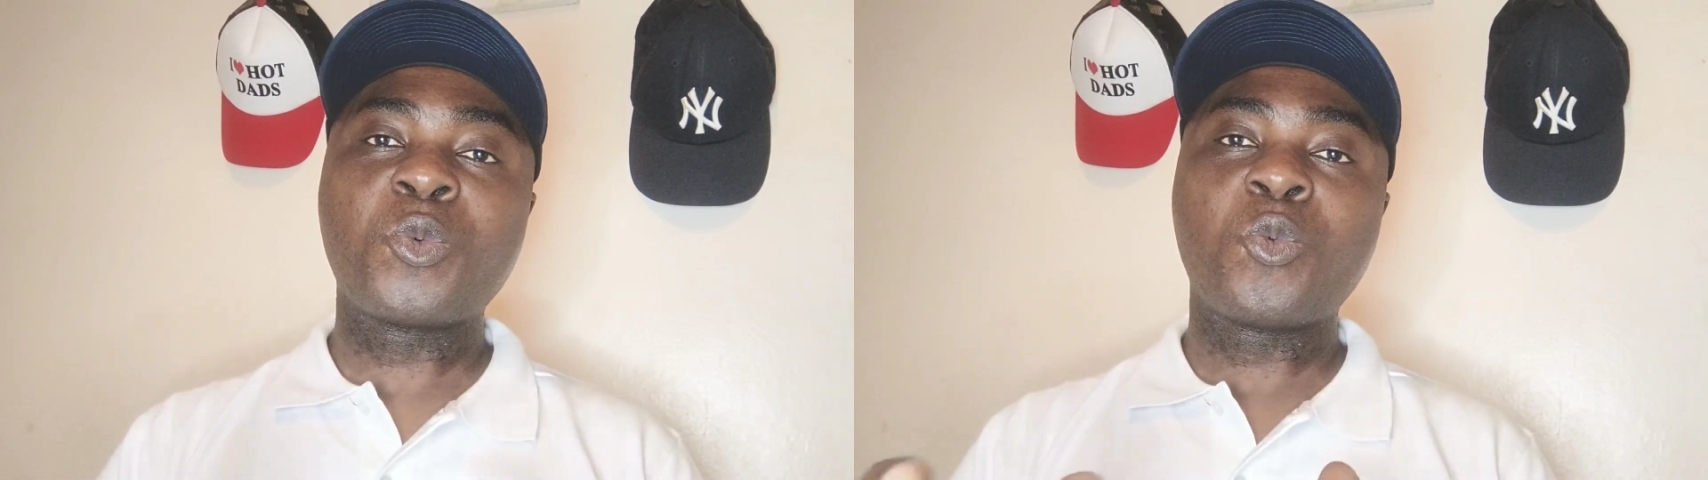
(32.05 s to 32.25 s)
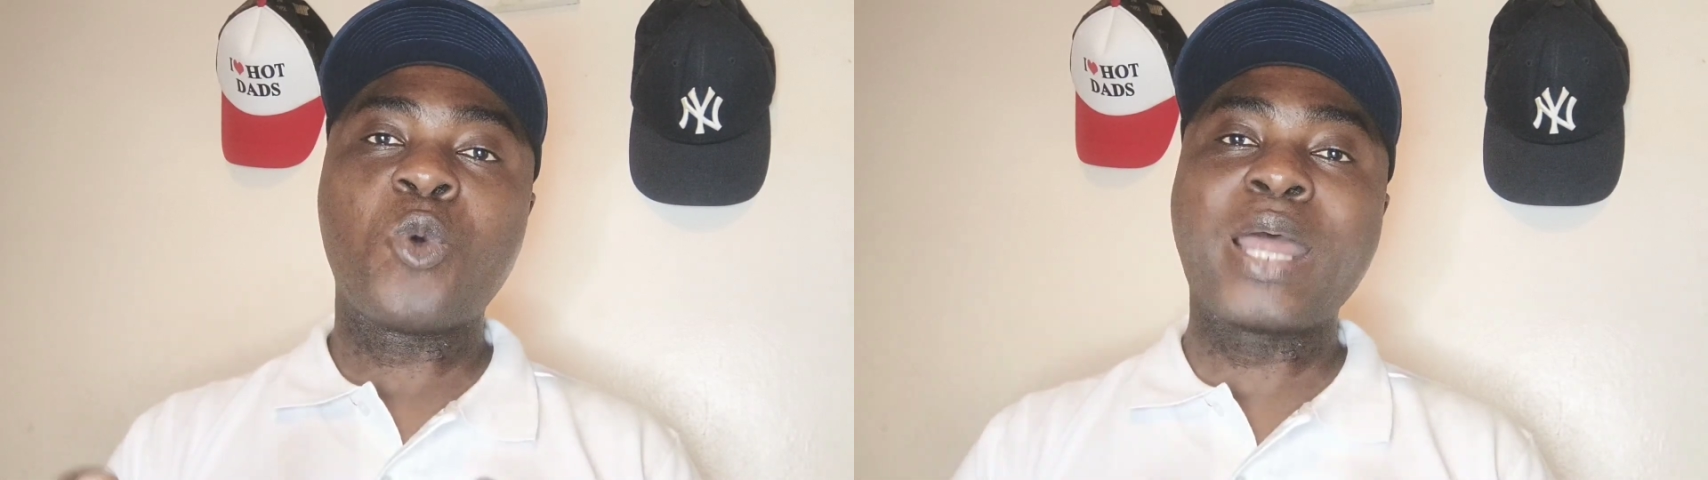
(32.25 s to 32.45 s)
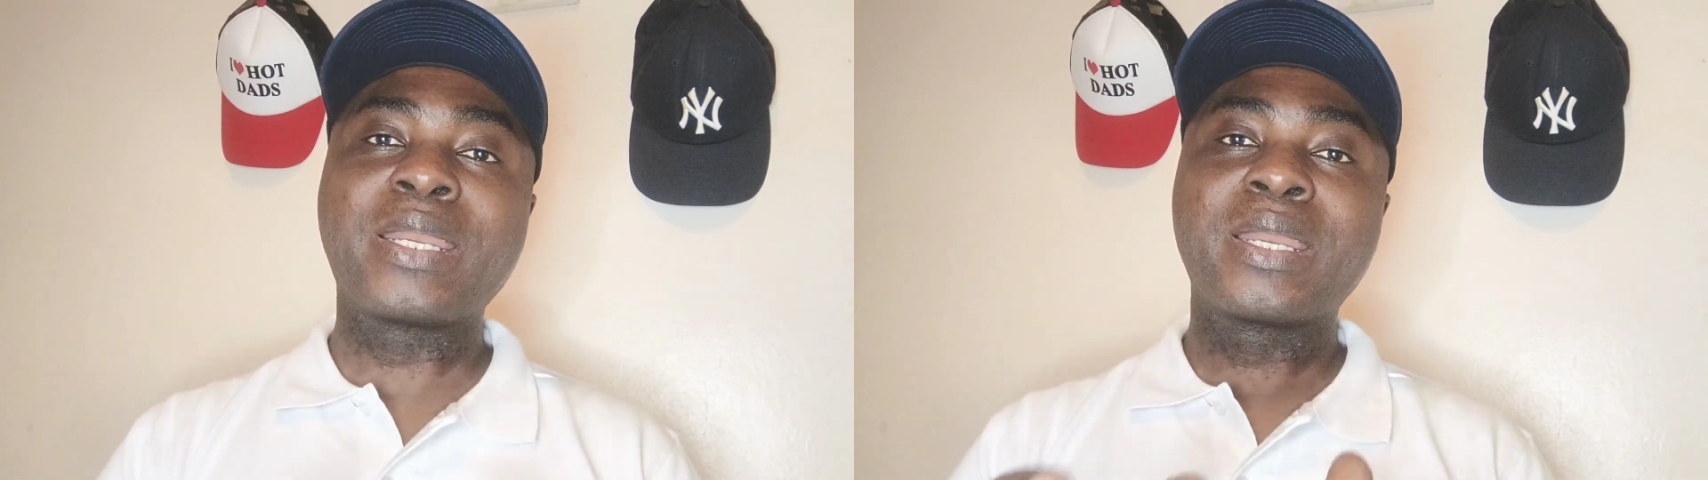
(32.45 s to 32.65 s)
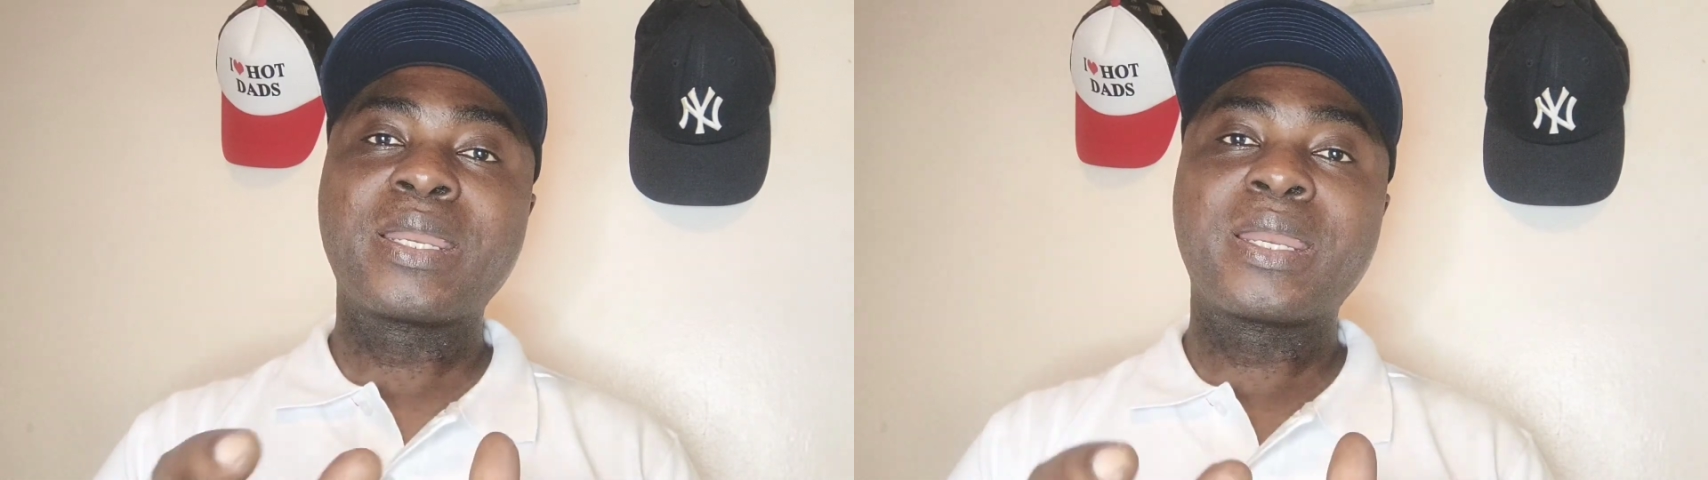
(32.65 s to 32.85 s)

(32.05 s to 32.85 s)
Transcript: one